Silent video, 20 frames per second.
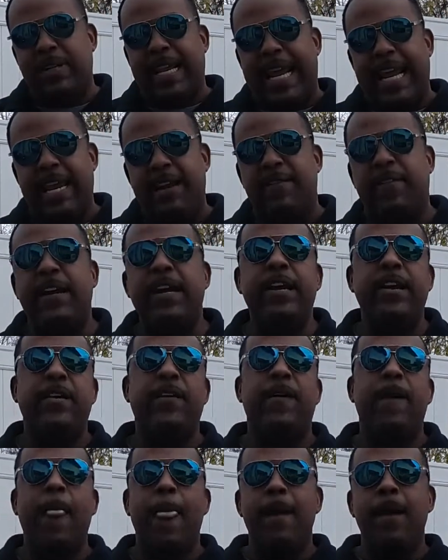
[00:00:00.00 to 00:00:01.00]
Dave
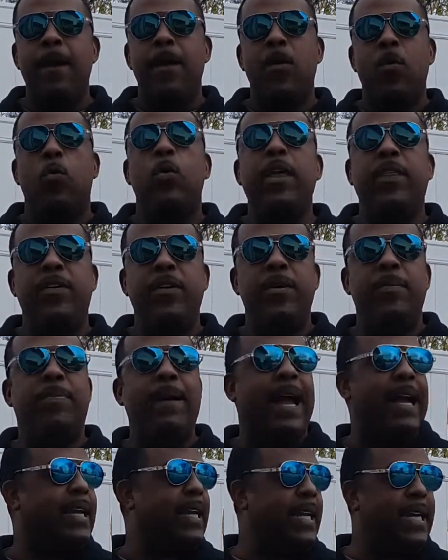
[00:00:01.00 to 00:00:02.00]
here with you,
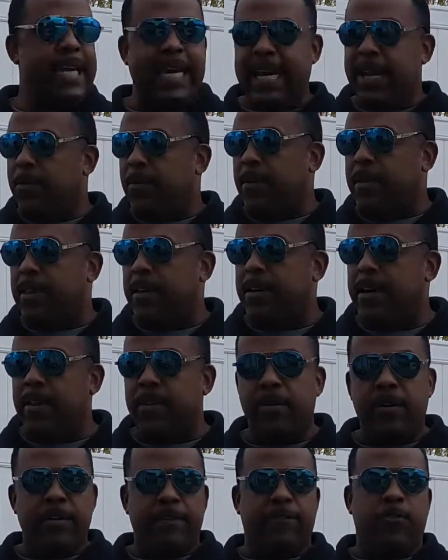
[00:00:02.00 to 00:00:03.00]
back again with
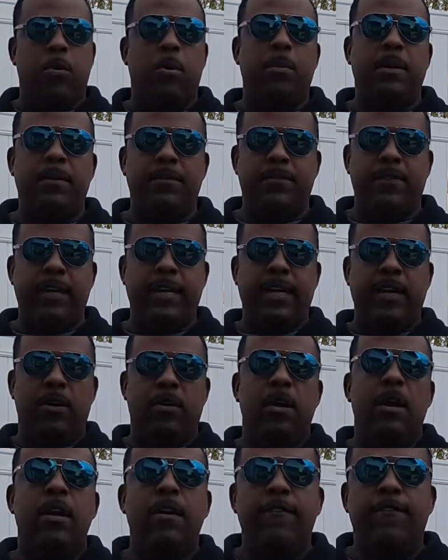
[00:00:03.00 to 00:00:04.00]
another informative video.